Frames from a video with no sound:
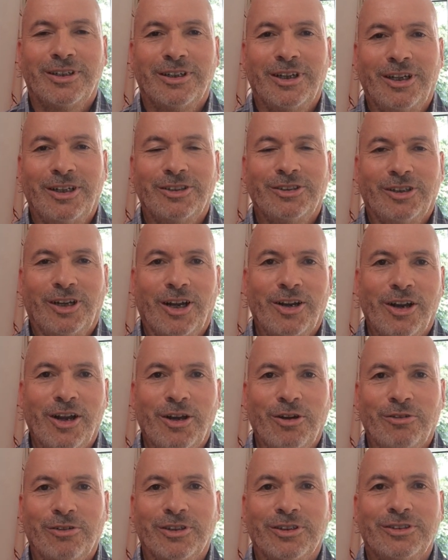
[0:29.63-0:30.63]
little did I
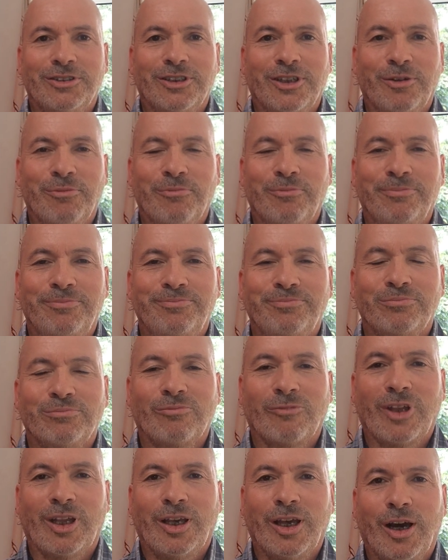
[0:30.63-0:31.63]
know that um,
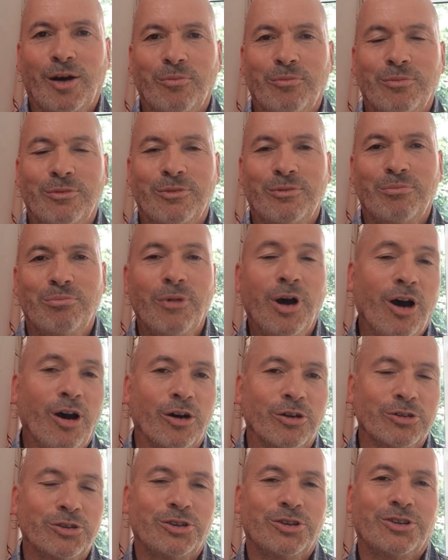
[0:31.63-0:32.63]
come
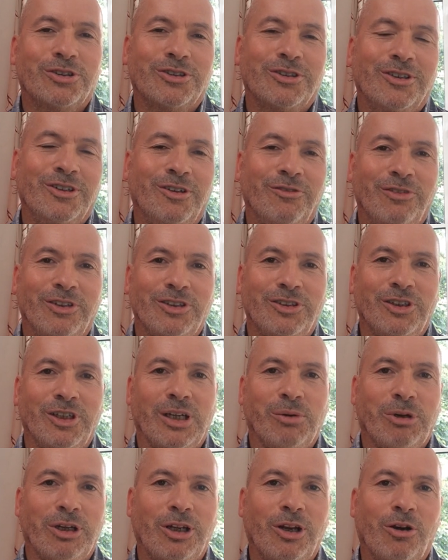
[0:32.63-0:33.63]
March of this
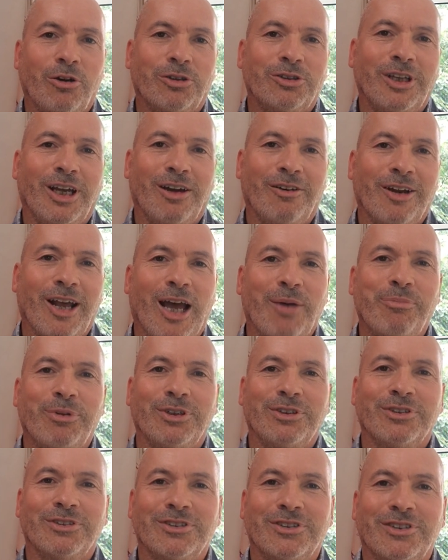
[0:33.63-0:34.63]
year, when lockdown
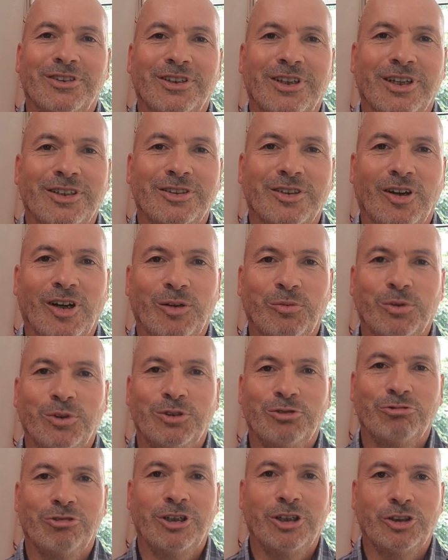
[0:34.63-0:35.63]
happened, that I
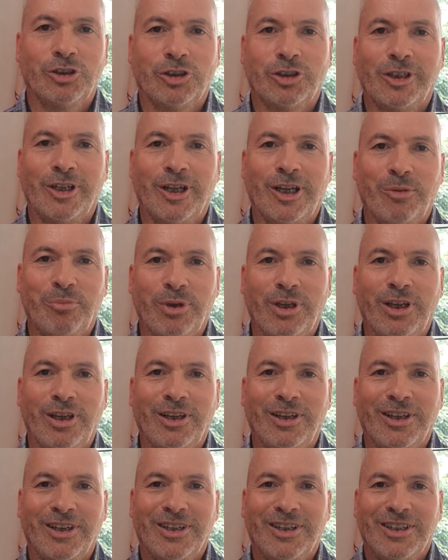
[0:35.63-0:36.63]
would religiously
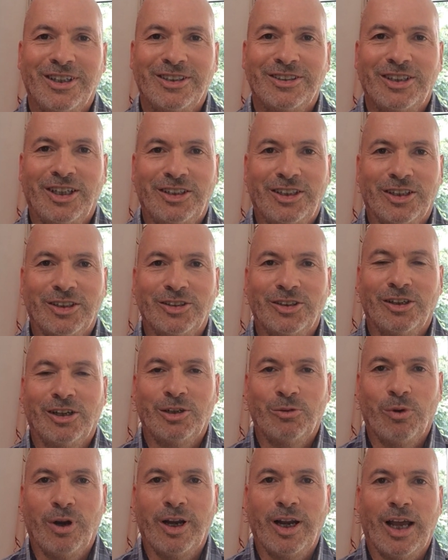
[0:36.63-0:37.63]
be setting
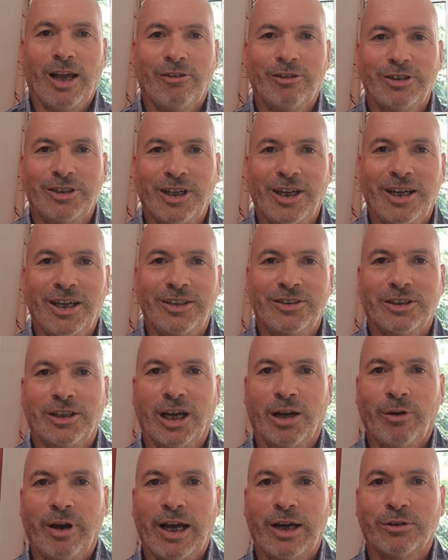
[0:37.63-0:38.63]
aside one hour a day to
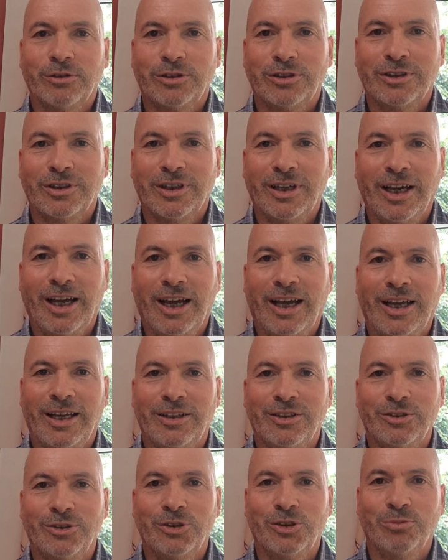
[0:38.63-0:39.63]
go out
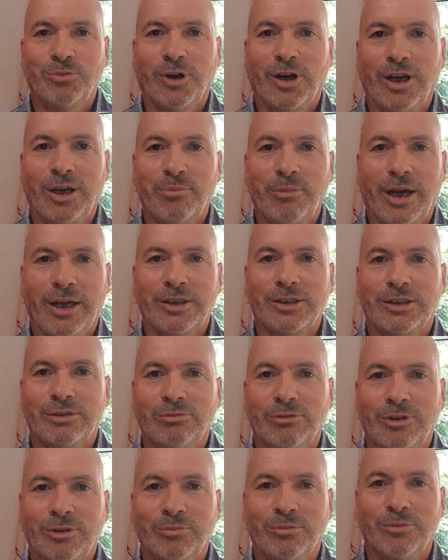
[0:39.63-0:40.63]
and do my
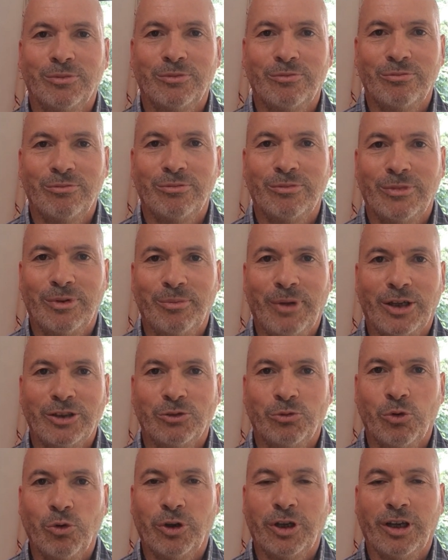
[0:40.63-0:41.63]
maximum amount
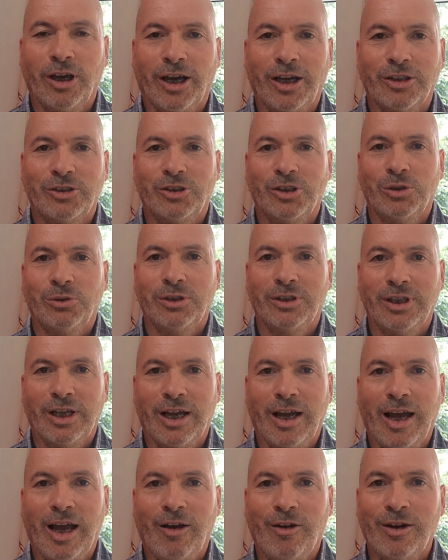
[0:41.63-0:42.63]
of walking I could do in
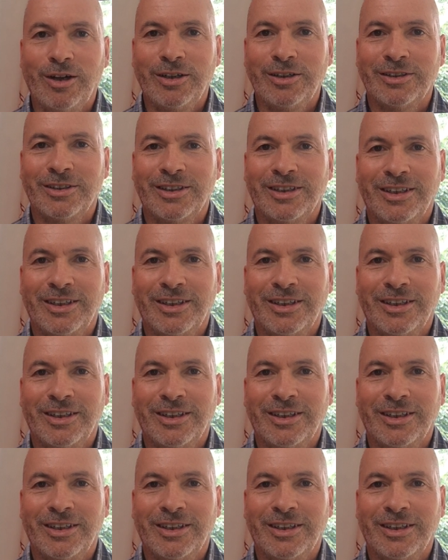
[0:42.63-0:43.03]
that hour